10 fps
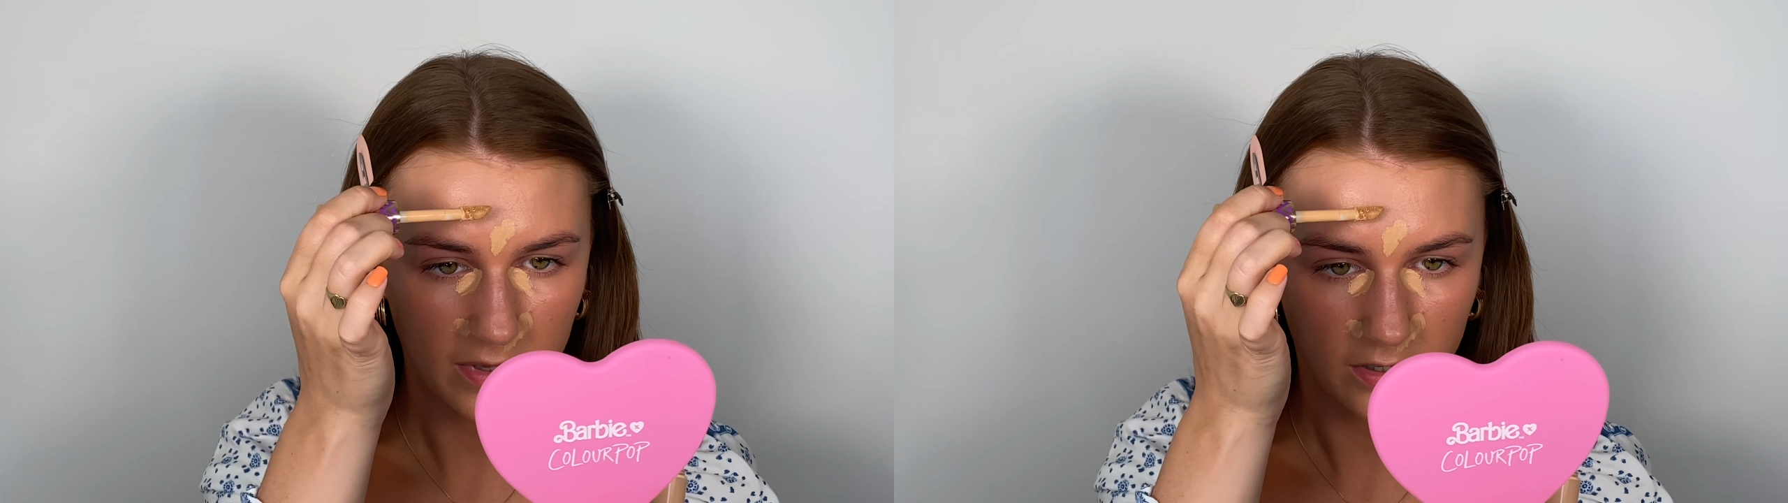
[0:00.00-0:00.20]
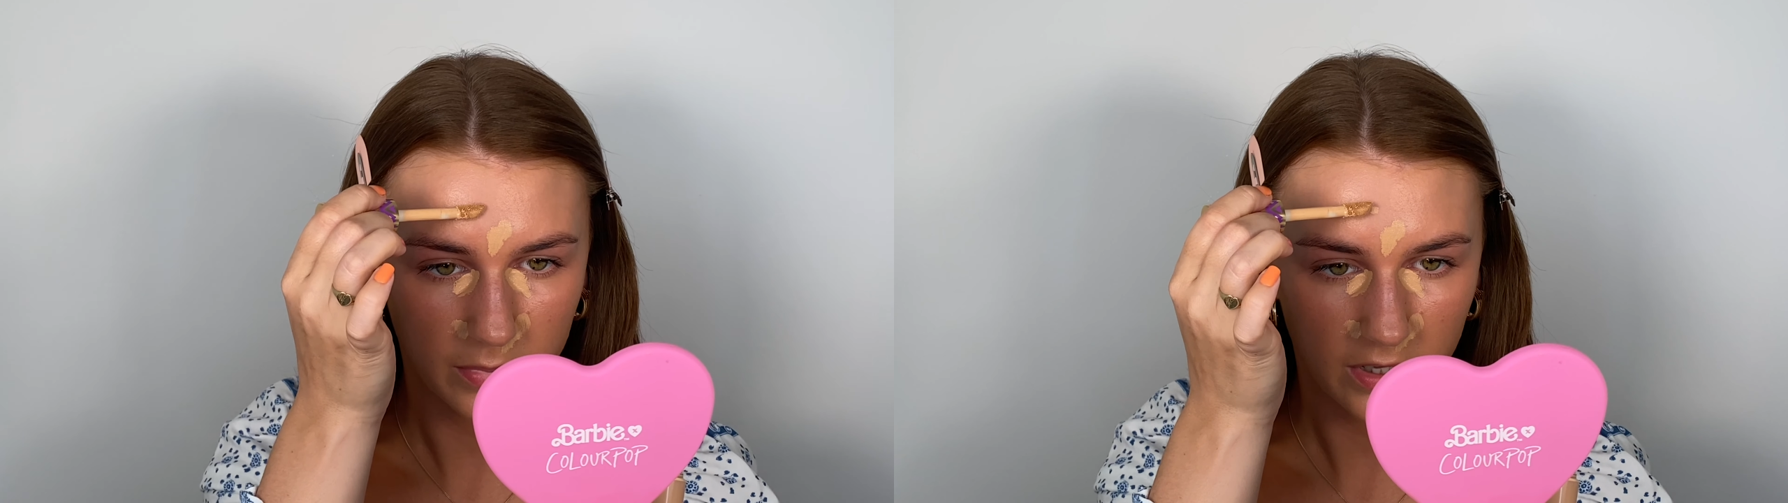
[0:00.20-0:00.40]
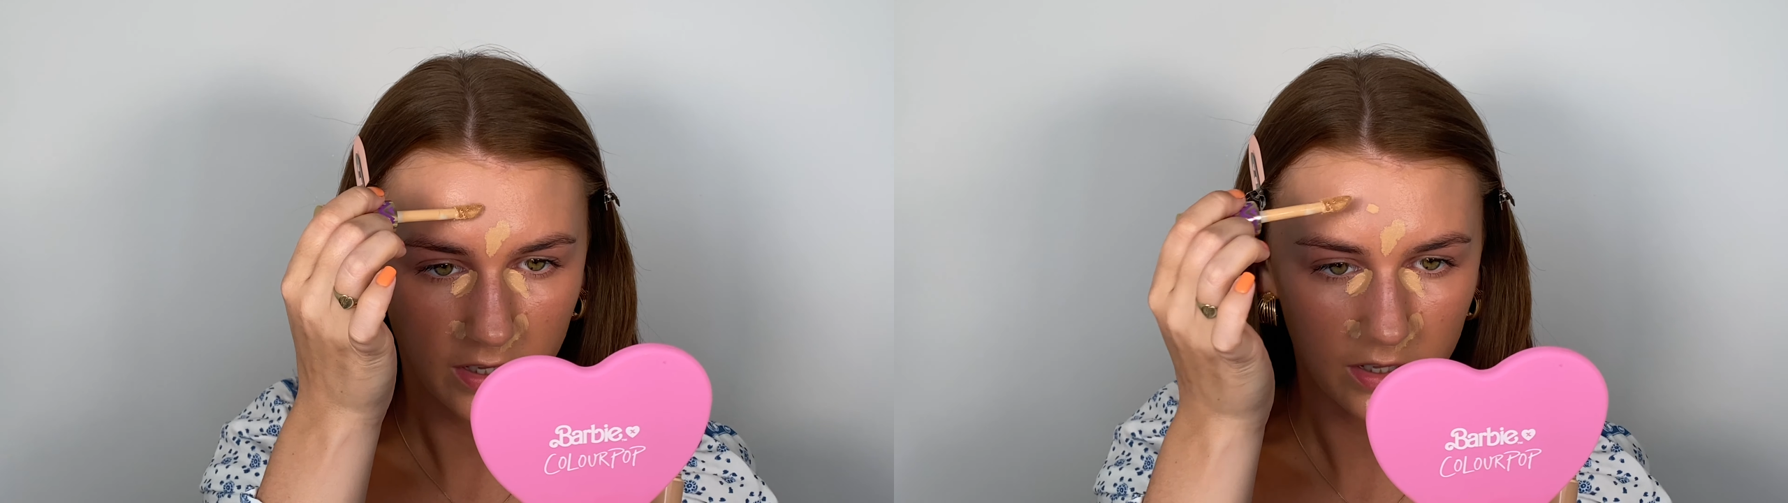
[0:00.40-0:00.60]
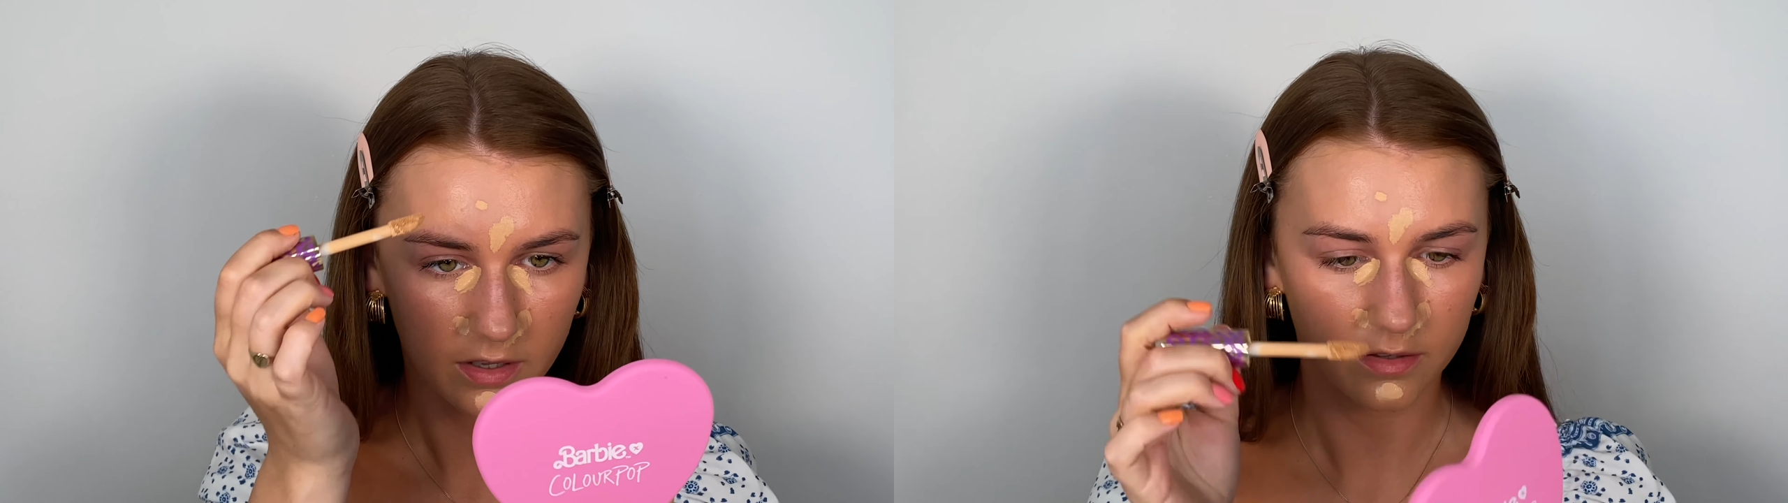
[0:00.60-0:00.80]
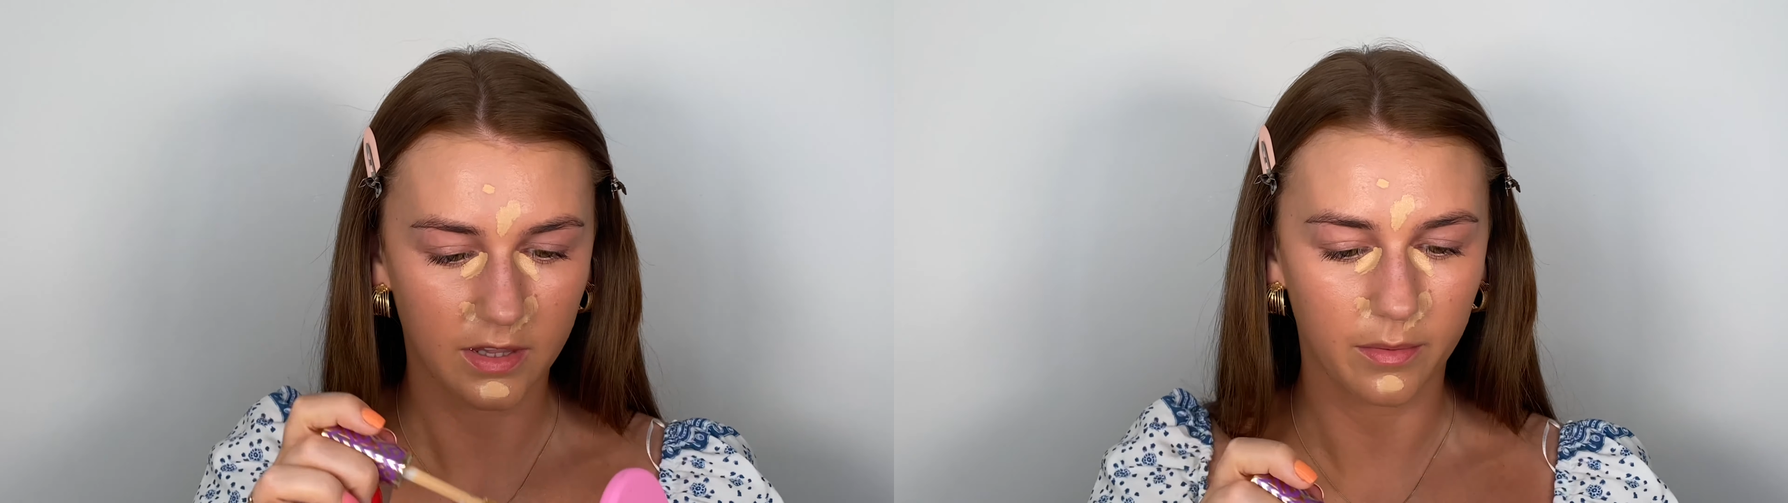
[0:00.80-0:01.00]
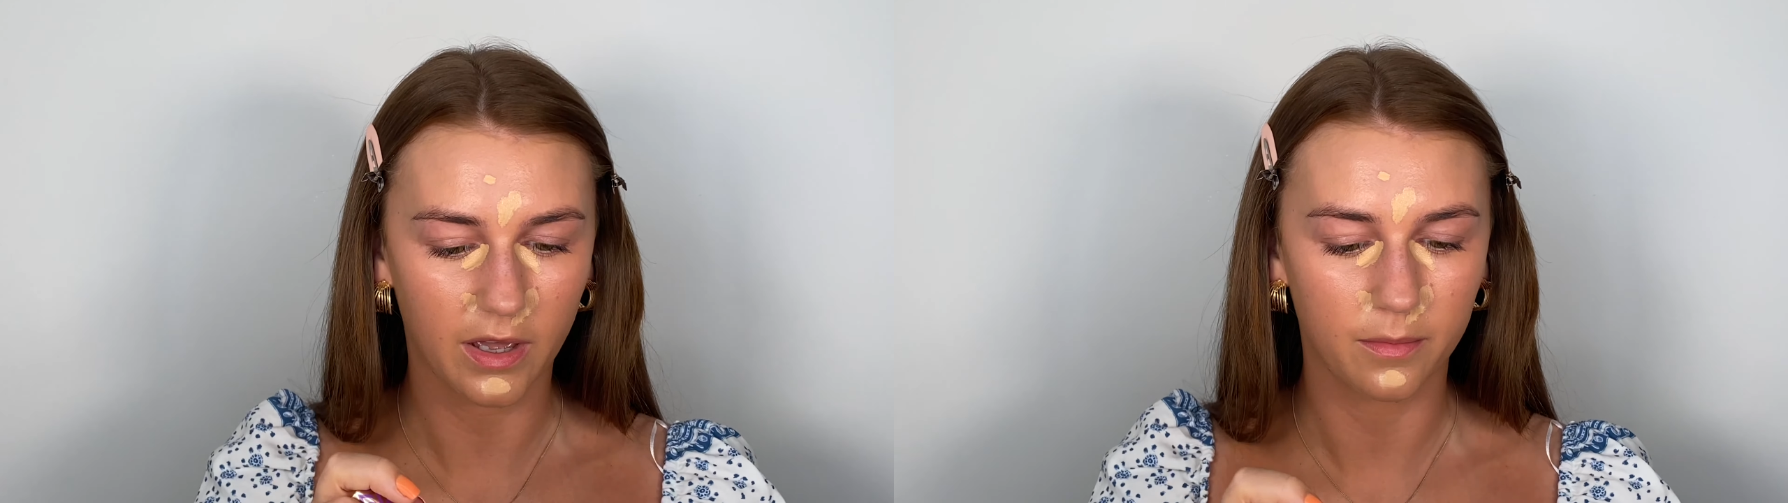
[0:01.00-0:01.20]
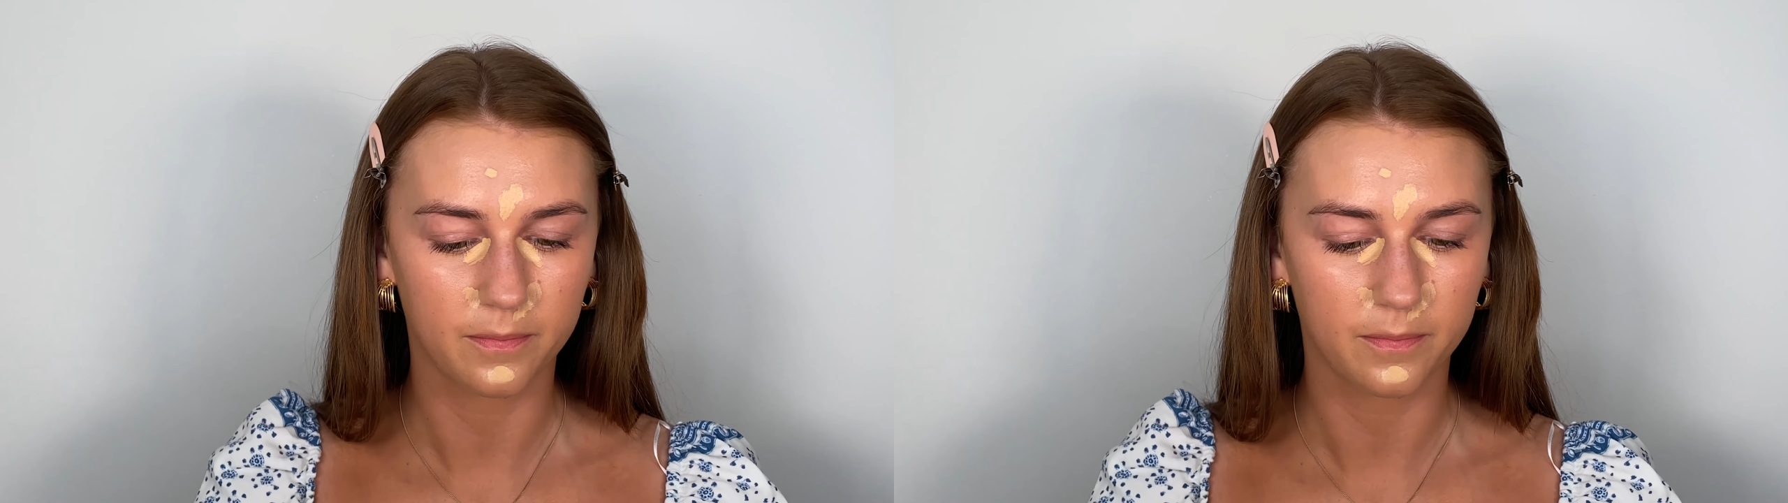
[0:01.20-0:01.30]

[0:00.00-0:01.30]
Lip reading: little bit here. There we go.